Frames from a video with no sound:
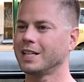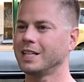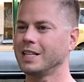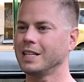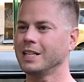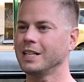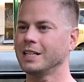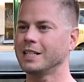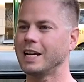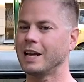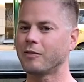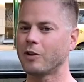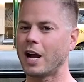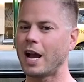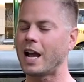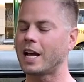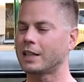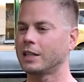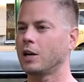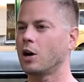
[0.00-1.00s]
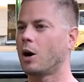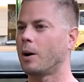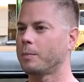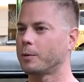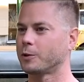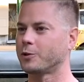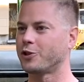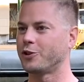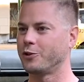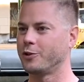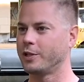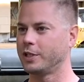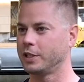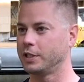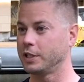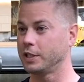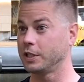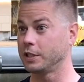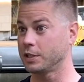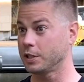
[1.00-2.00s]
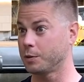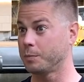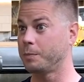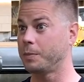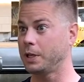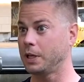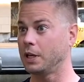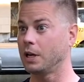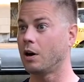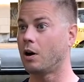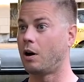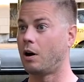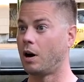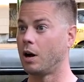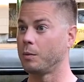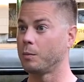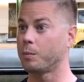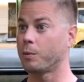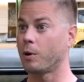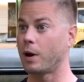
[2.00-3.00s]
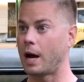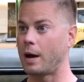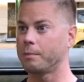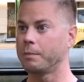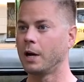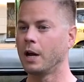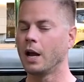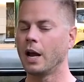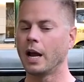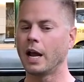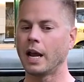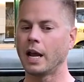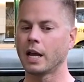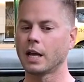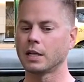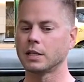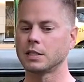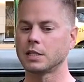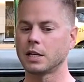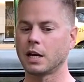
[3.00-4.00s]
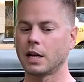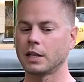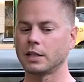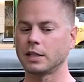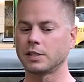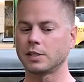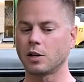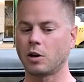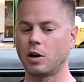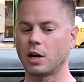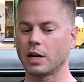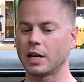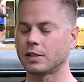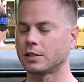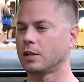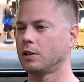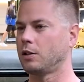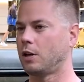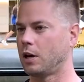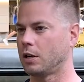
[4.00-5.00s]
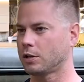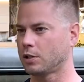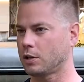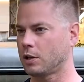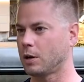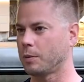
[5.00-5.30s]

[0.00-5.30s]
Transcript: they never had the opportunity to be on PrEP, and they saw it as a lost